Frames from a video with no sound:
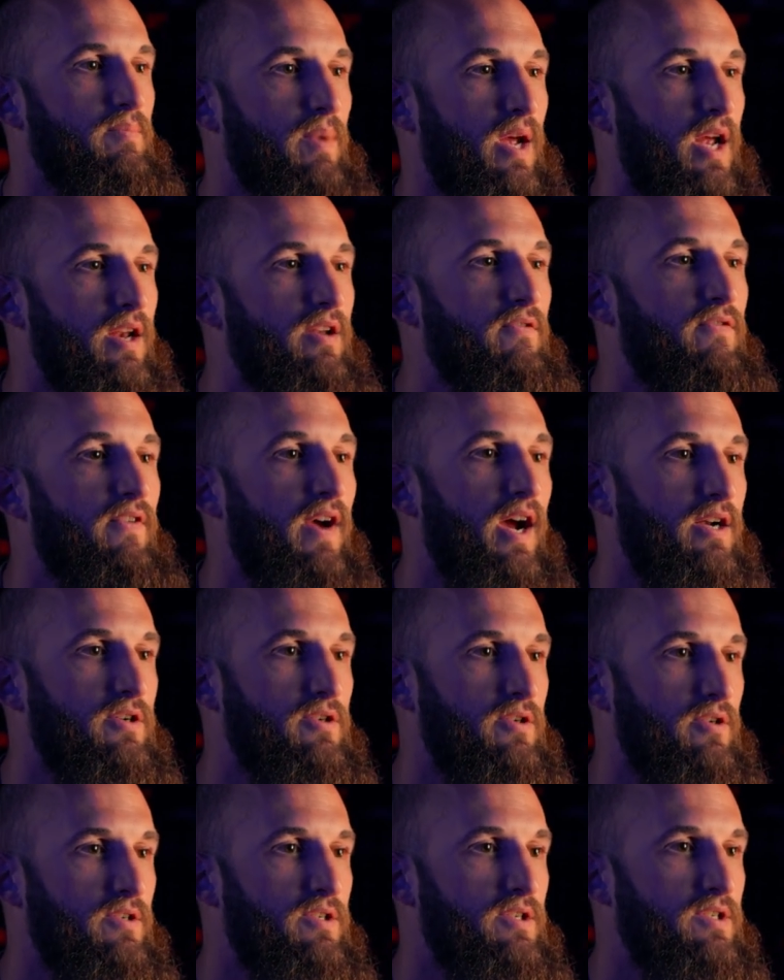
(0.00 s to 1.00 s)

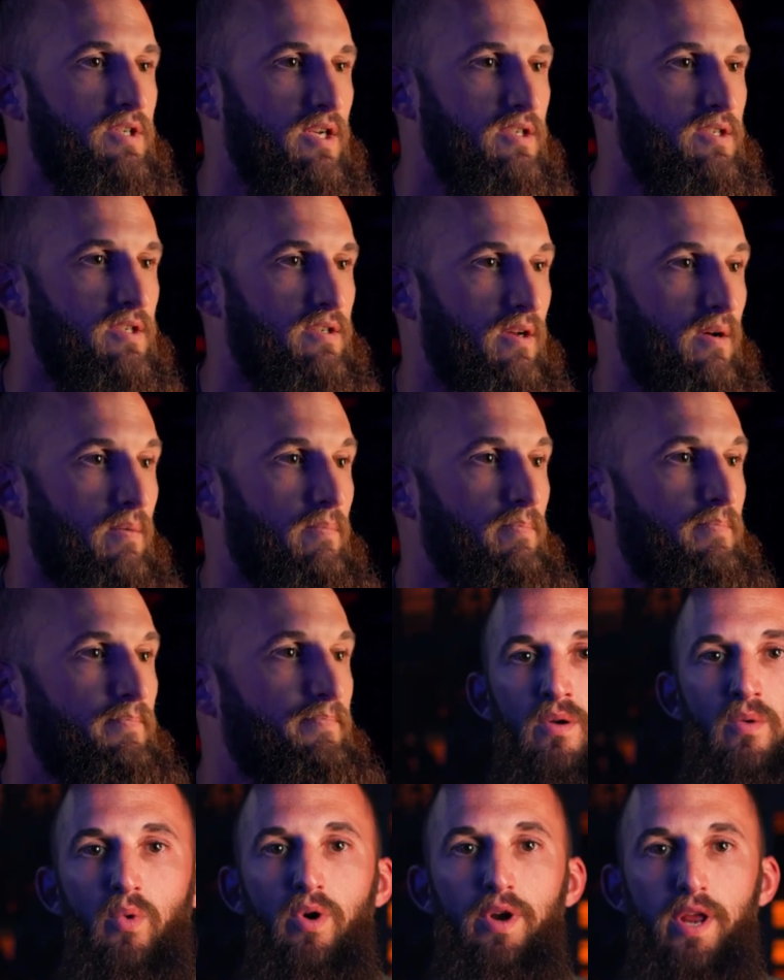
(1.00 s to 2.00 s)
manufactured system
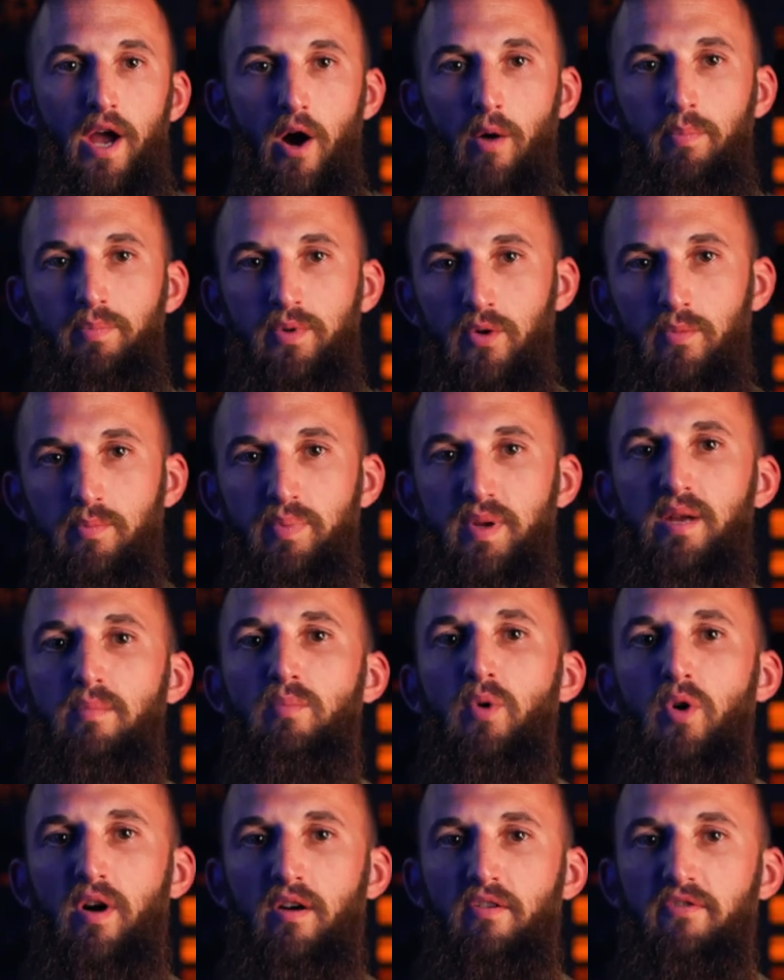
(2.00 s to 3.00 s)
would help you be
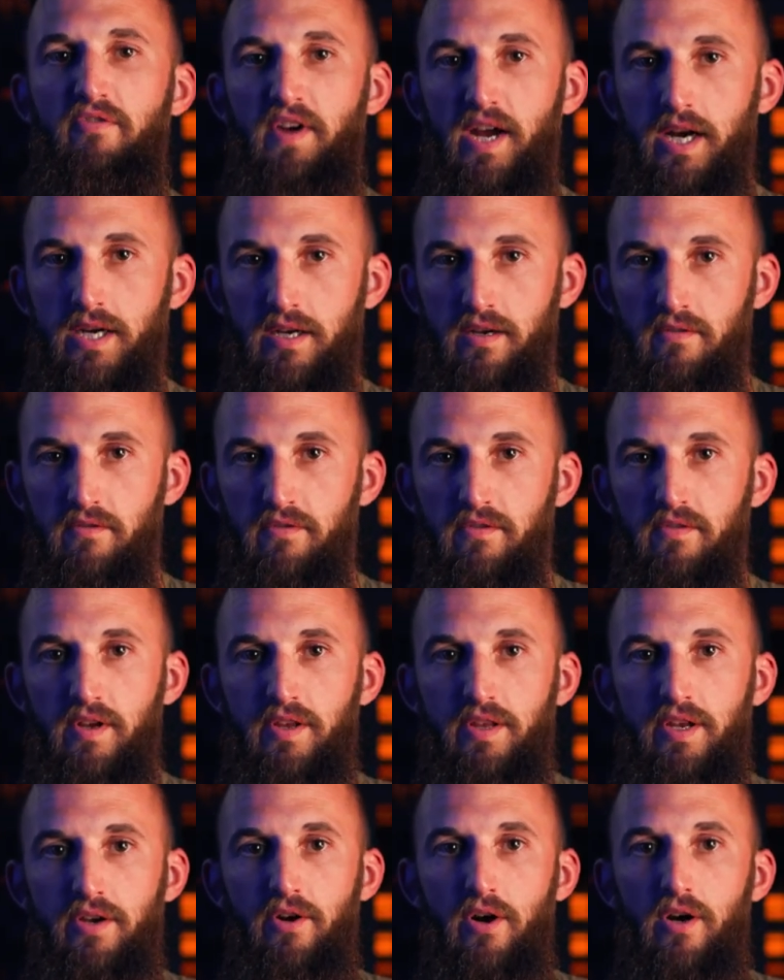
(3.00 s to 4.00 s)
more effective
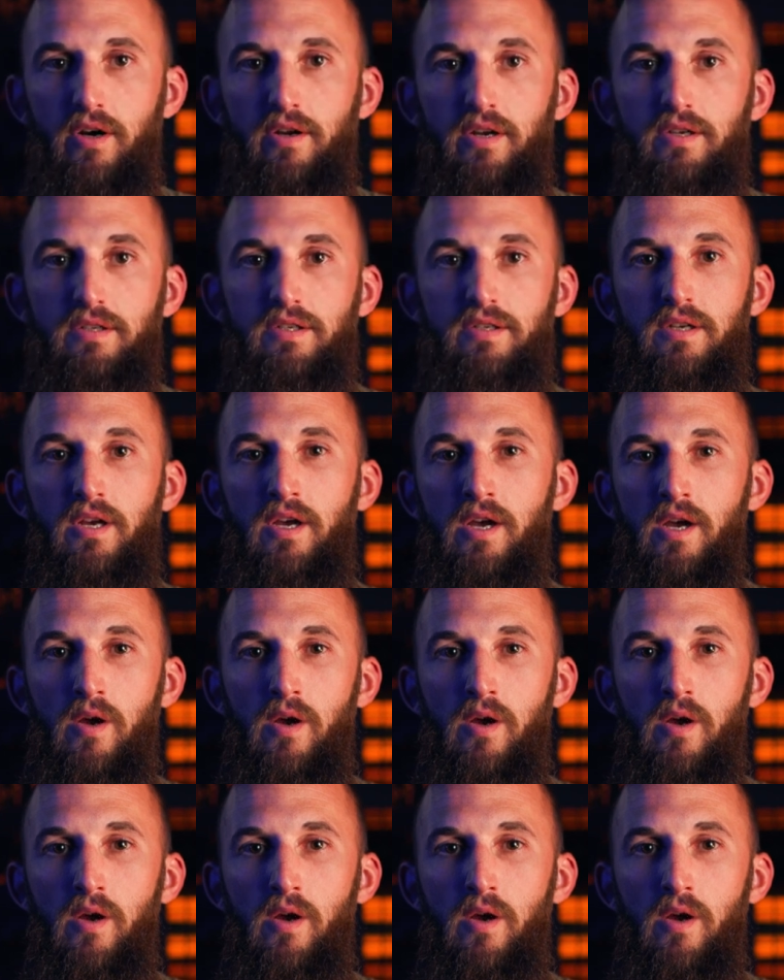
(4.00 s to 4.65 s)
in the darkness.